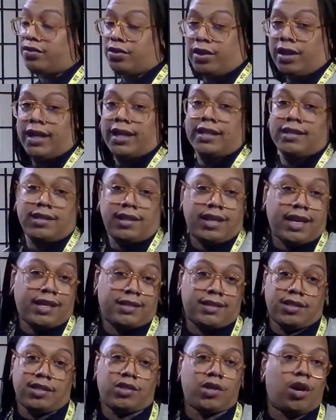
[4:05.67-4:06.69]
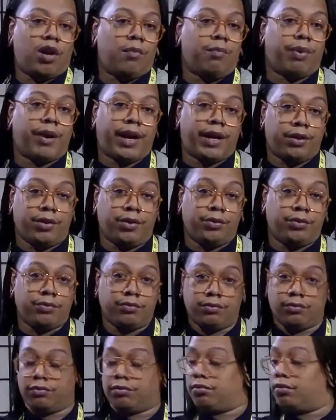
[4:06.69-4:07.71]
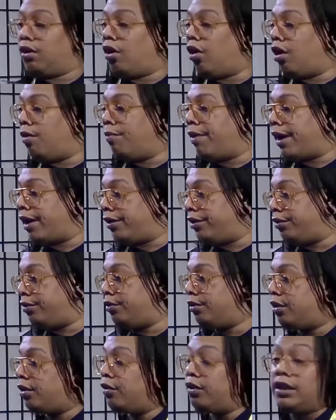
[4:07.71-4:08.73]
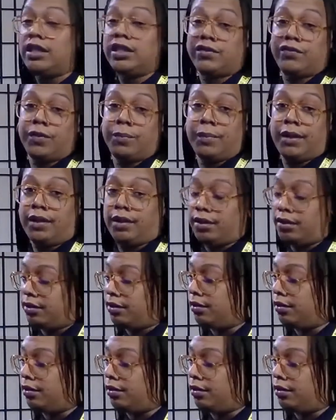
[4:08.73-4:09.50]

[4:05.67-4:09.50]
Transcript: So like I said, guys, this is all brand new, all brand new, at least for me.